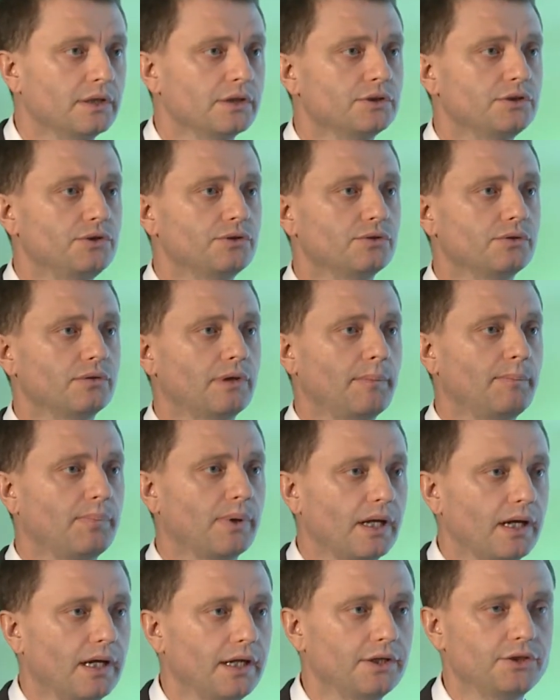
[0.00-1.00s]
to
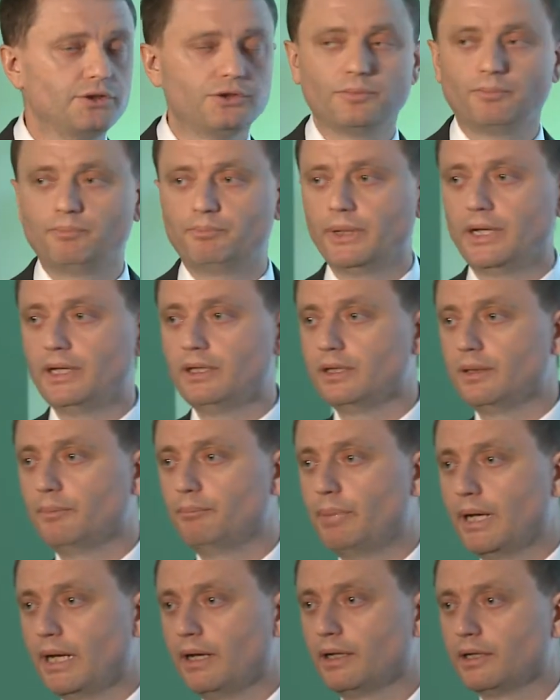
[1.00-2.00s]
apply, to pay in the
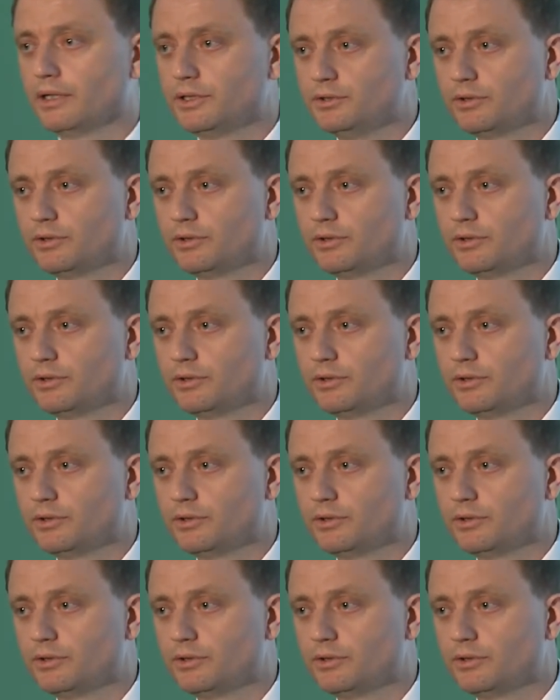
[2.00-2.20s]
bank,